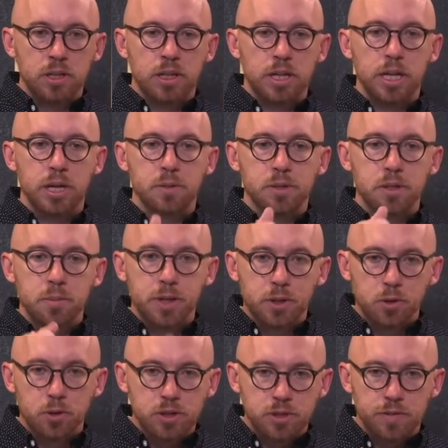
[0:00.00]
that he was going to be
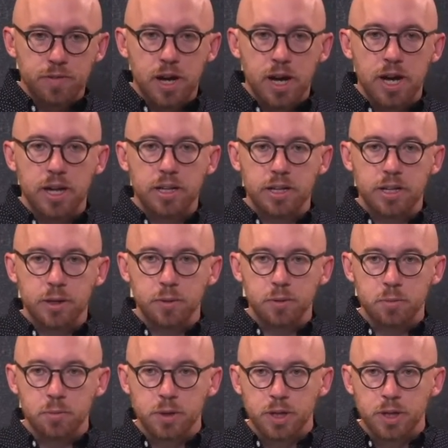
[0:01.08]
crucified, that he was going to